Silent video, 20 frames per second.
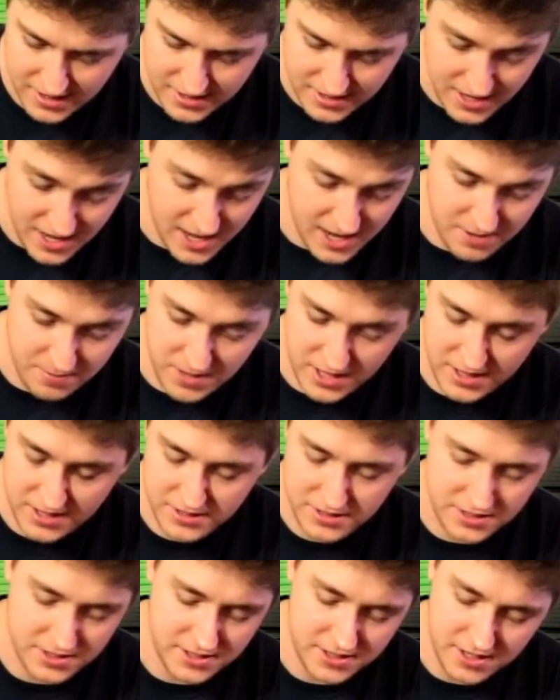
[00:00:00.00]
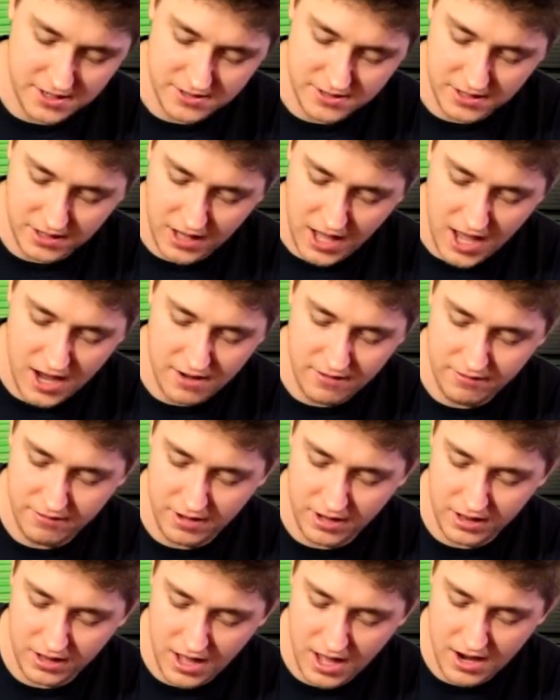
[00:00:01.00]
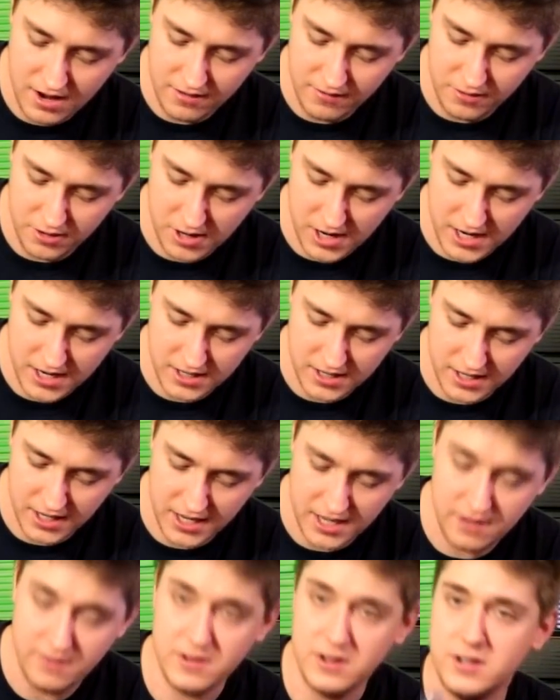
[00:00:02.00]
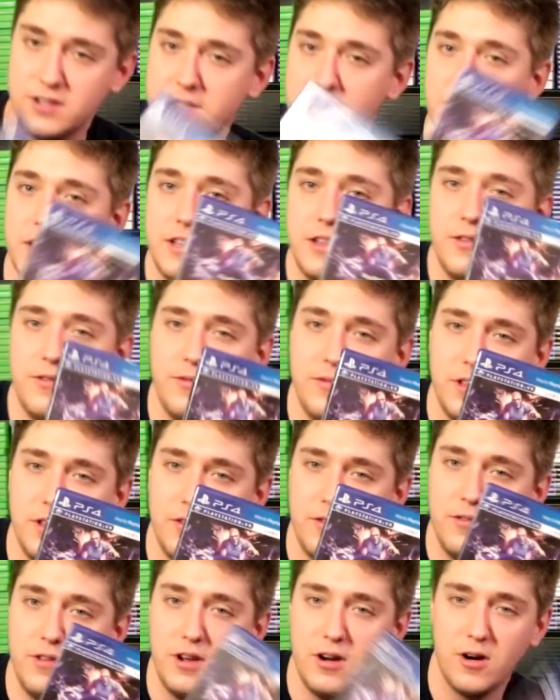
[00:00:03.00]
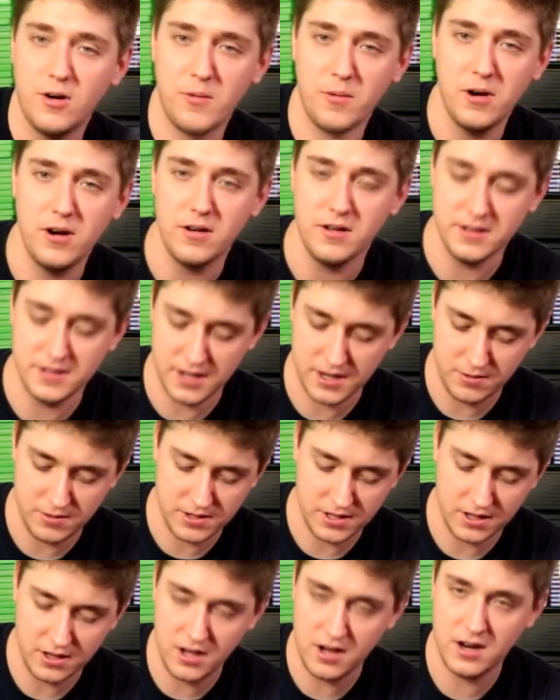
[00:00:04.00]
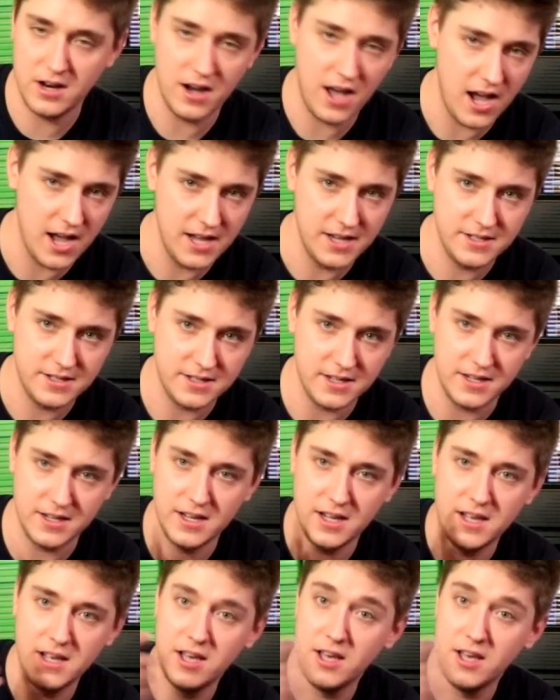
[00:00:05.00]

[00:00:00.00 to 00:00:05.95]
Yeah, and I mean, there's a lot of great, like even just like the VR worlds, like with the London Heist, and